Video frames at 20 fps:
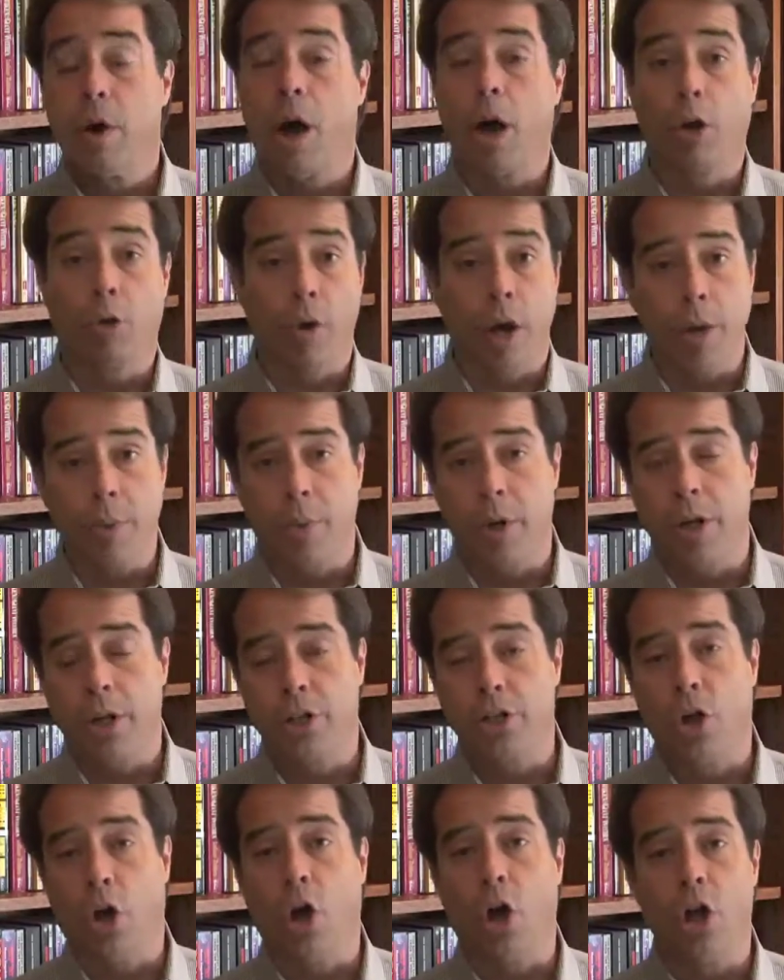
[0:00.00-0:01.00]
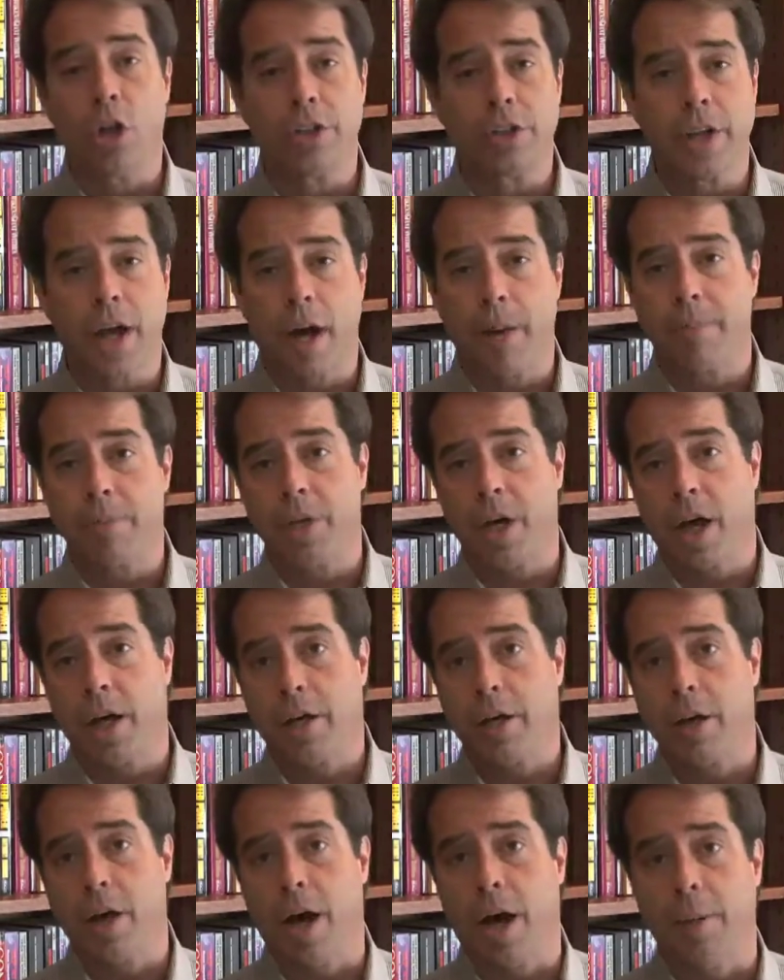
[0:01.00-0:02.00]
A great one is
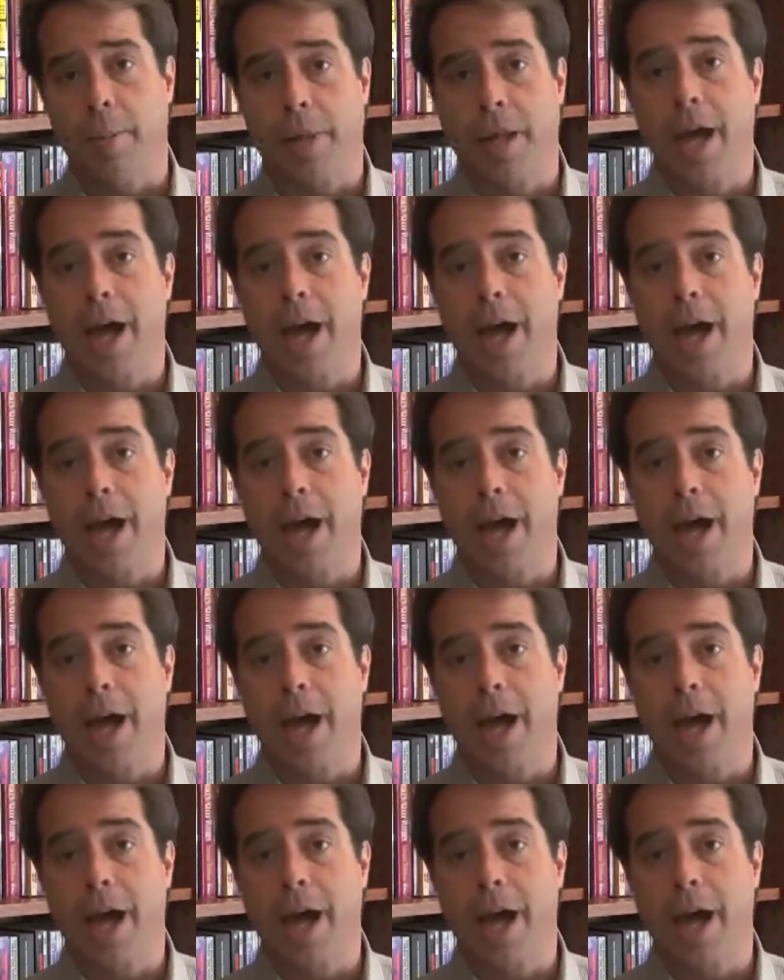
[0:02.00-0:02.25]
alltop.com.